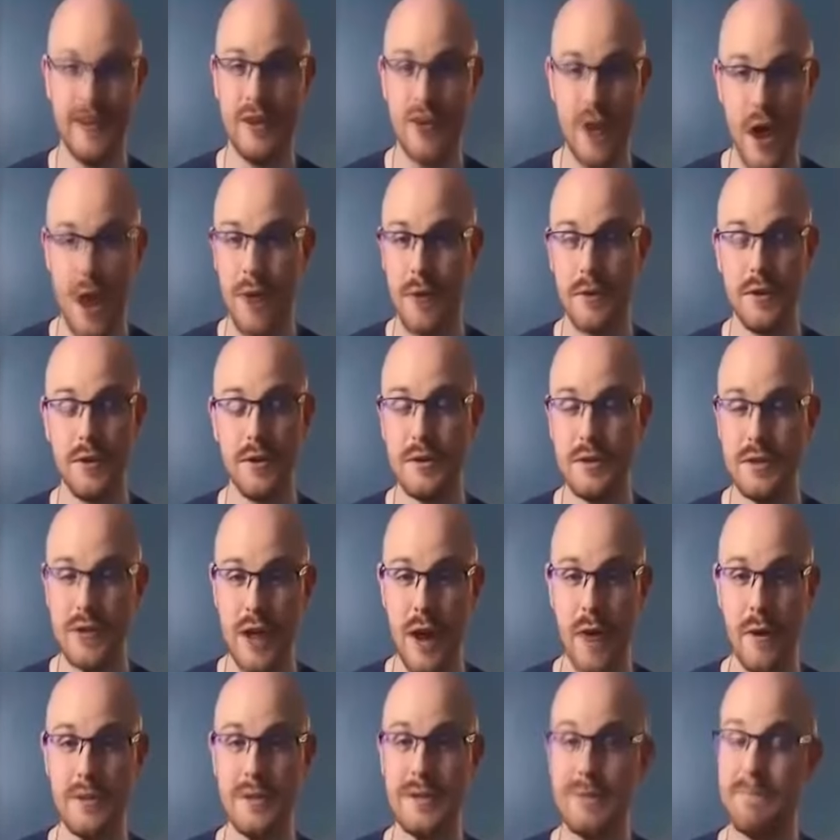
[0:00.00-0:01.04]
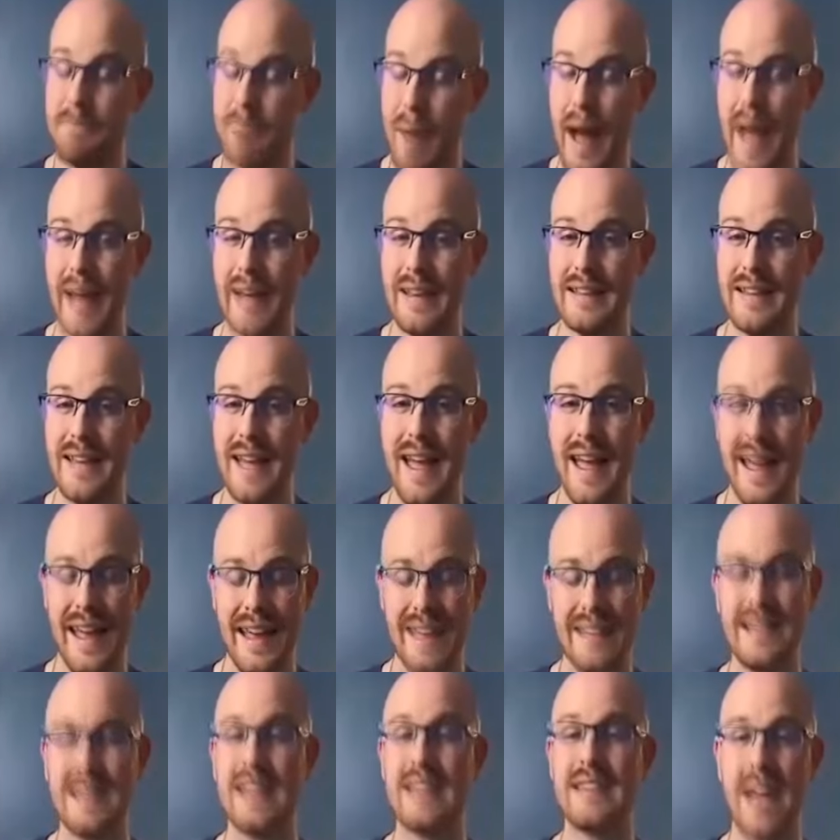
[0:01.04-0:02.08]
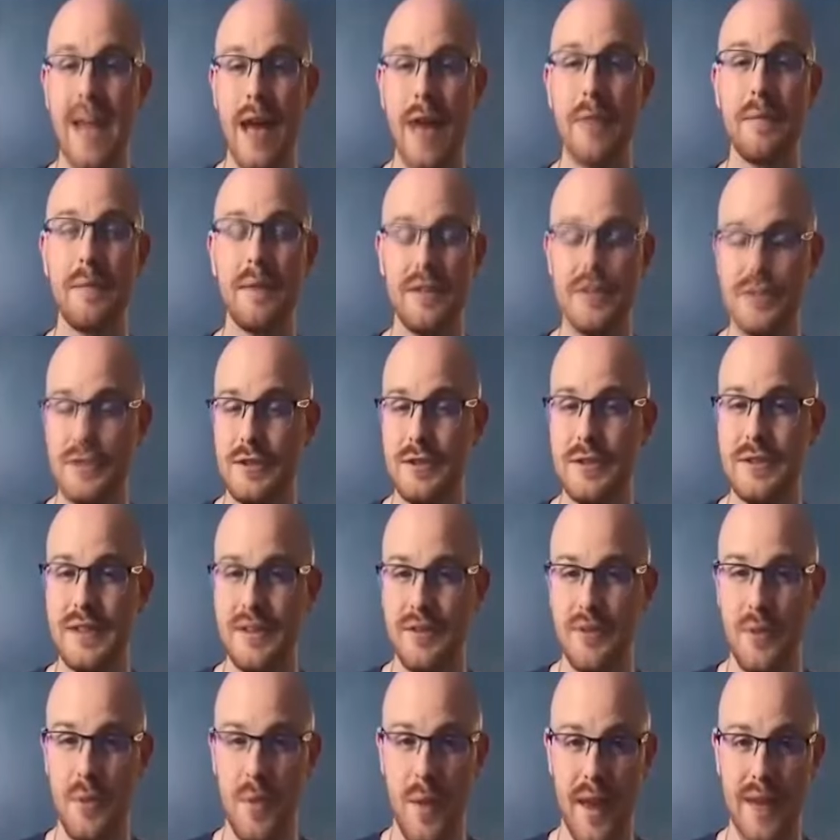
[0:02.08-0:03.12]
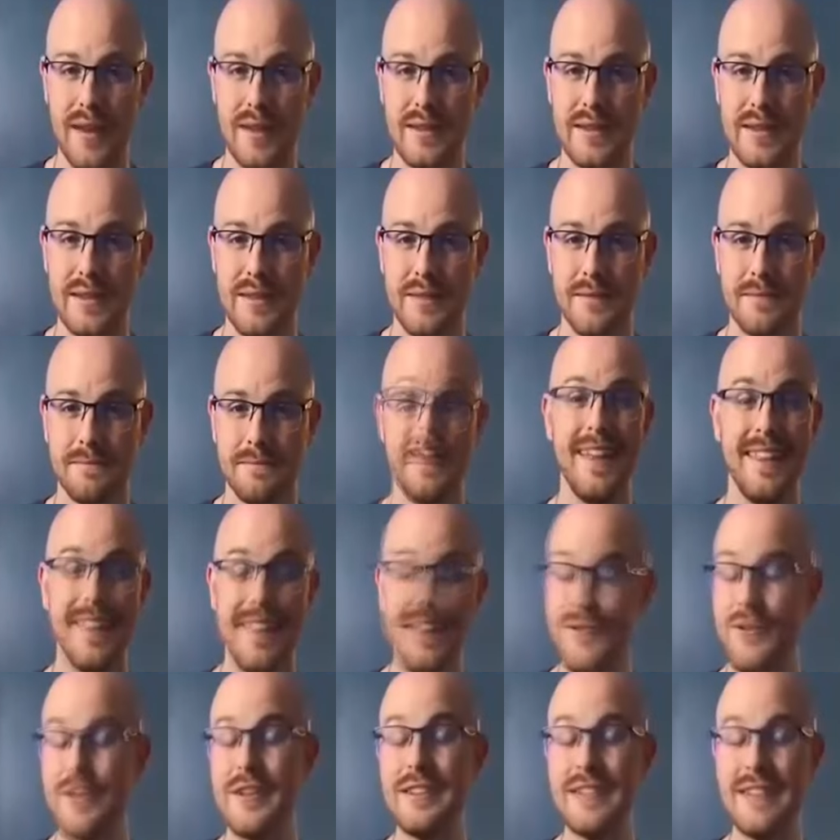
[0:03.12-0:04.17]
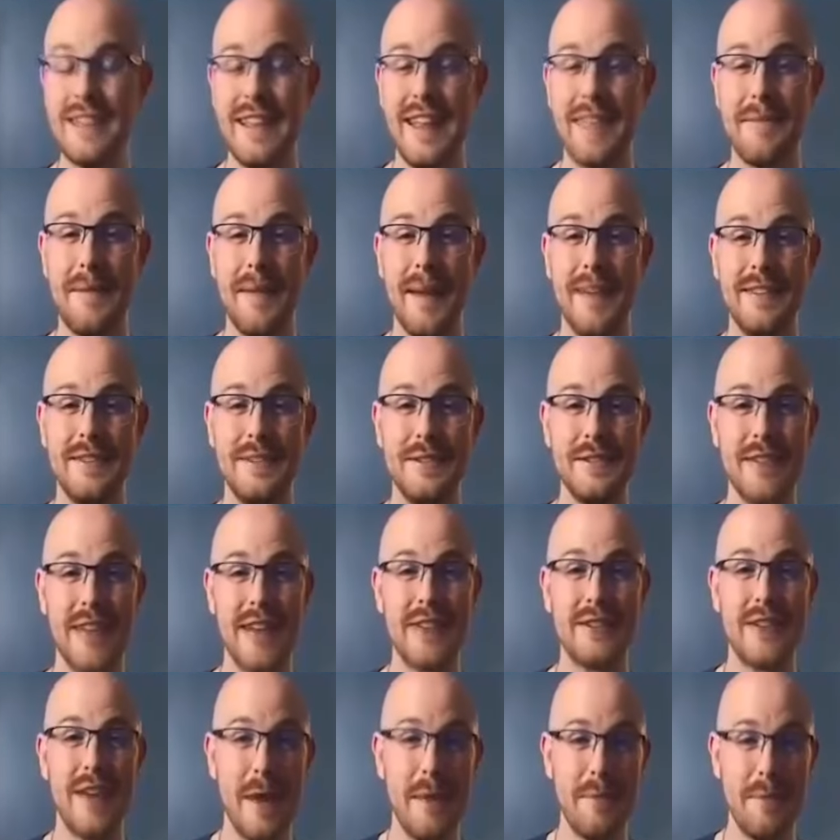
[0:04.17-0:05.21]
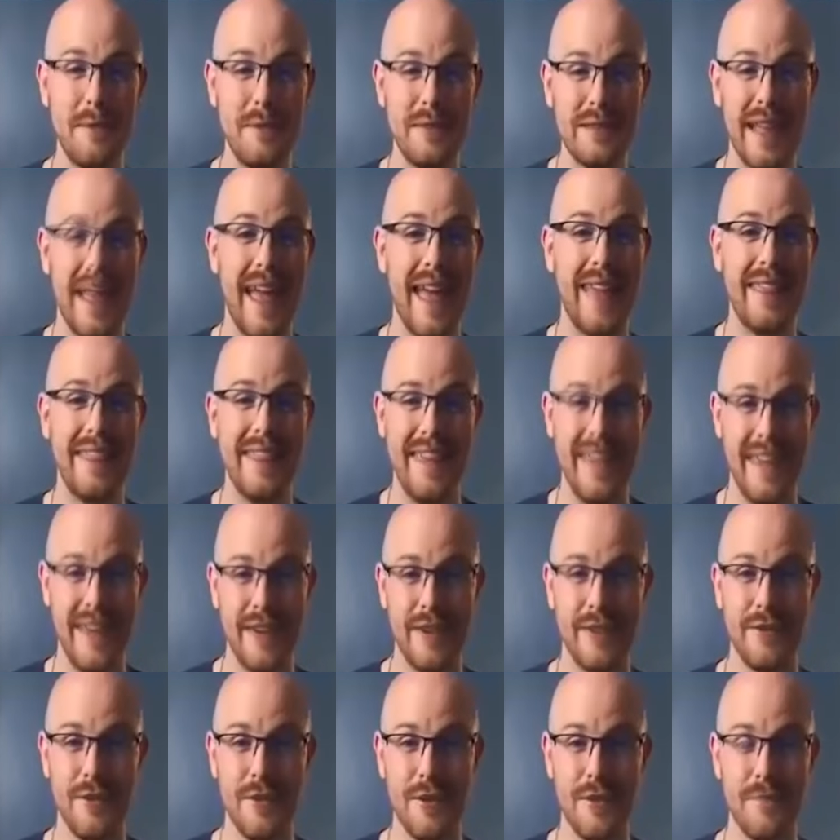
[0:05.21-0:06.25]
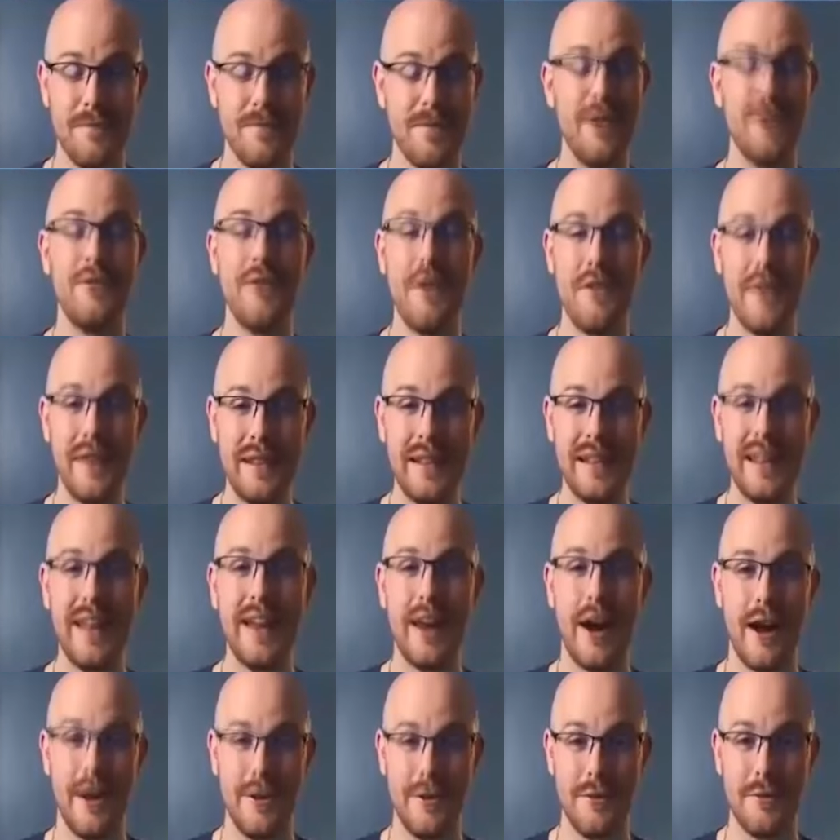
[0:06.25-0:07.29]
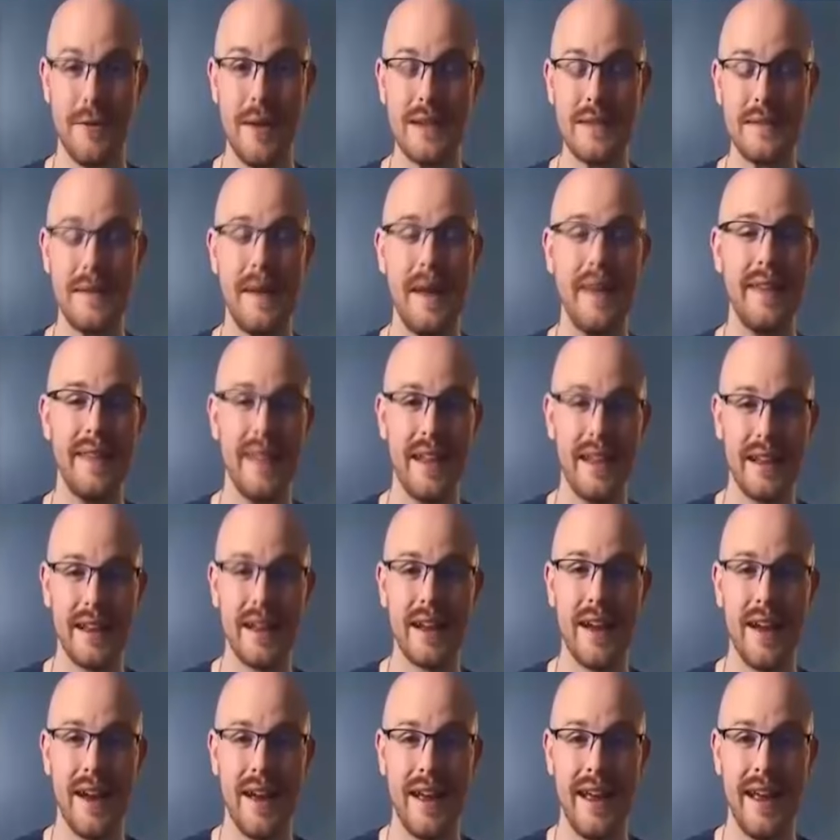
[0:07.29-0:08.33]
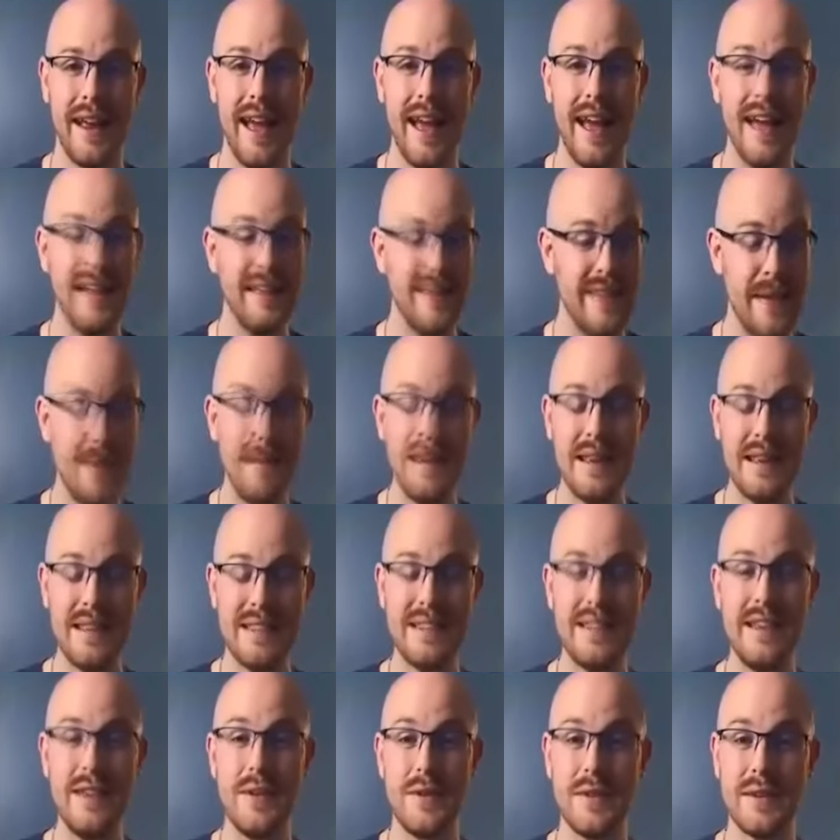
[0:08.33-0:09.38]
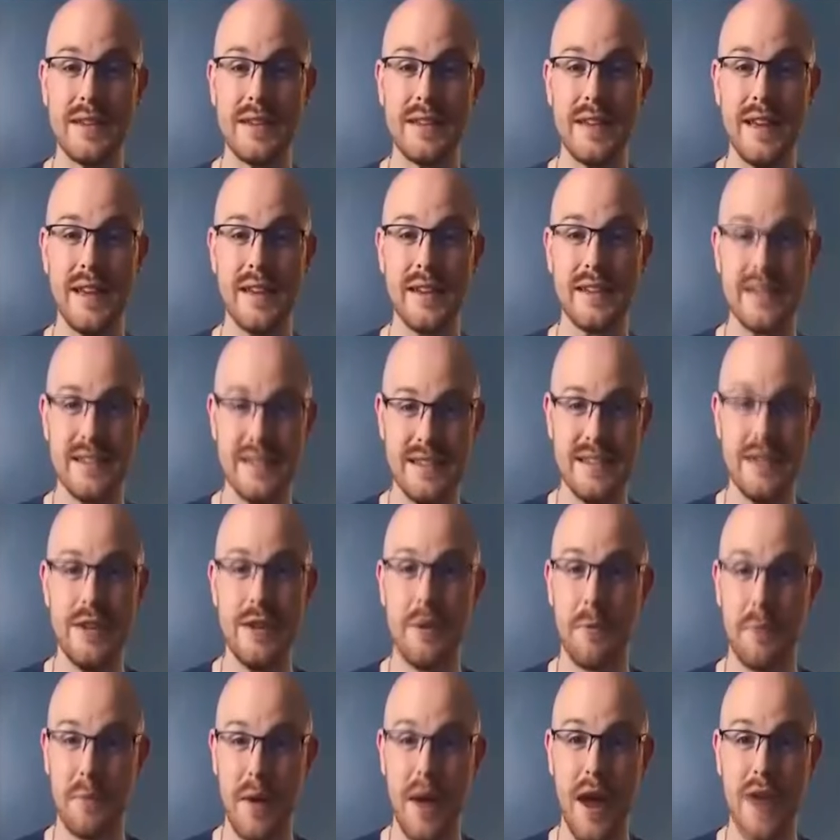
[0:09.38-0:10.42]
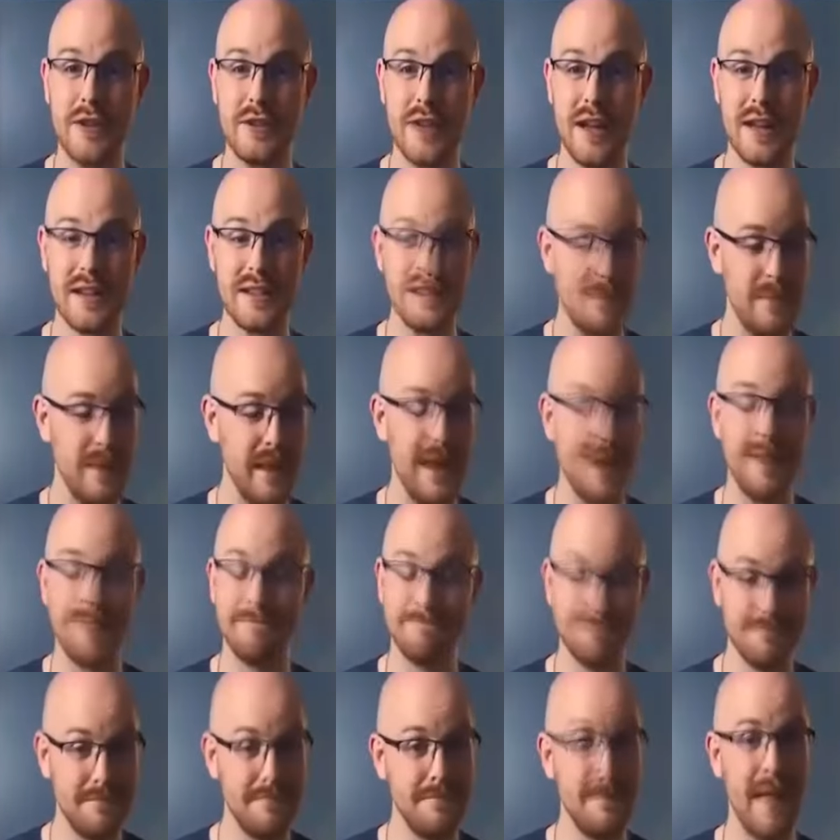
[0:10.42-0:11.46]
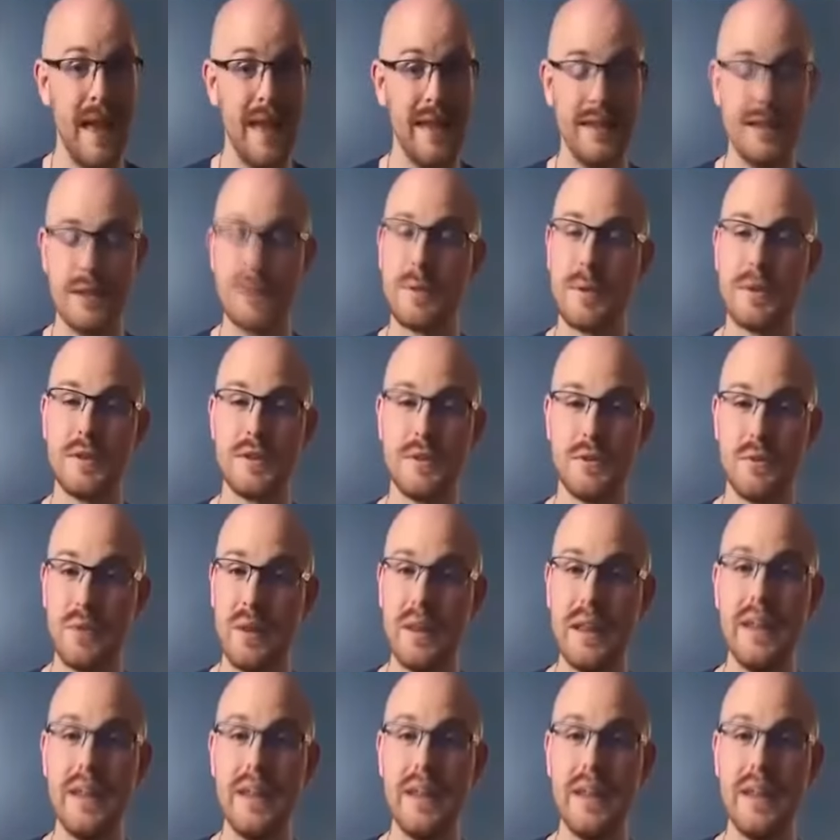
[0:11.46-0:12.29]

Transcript: No, you don't, but it does help in two different ways. The first thing that it may do is actually help you land the interview. If you have a link on your resume and they click on it, they may see your skills and see your projects and be like, man, this person